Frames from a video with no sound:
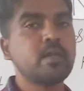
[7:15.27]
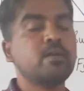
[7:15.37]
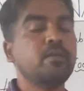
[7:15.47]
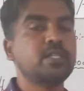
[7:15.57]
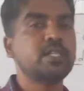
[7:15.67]

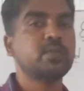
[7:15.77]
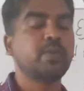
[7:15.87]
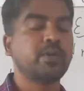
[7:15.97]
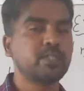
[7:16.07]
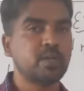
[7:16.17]
which is
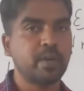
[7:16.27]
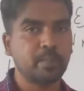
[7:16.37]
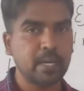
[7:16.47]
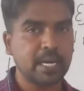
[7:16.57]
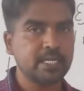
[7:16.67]
produced by
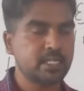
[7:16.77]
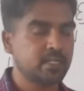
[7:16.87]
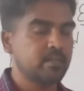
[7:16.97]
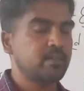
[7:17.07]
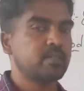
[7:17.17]
plants.
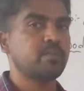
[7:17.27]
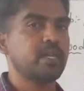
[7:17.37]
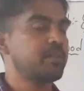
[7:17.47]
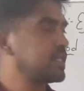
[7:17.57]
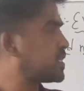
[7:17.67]
Some
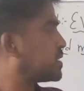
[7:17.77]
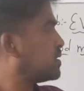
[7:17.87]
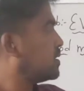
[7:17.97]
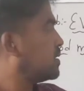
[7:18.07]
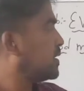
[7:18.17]
animals
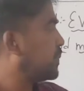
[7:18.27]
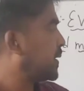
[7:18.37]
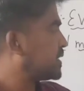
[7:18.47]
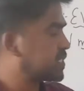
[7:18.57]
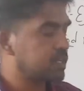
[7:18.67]

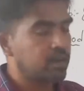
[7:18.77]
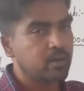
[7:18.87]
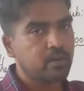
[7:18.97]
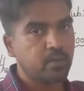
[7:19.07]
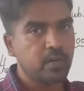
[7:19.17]
depends
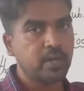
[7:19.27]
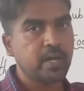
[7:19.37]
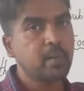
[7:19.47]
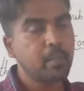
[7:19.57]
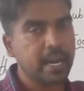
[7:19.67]
only
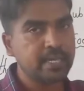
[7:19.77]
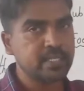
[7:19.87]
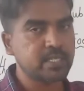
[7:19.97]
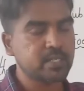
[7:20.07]
on plants.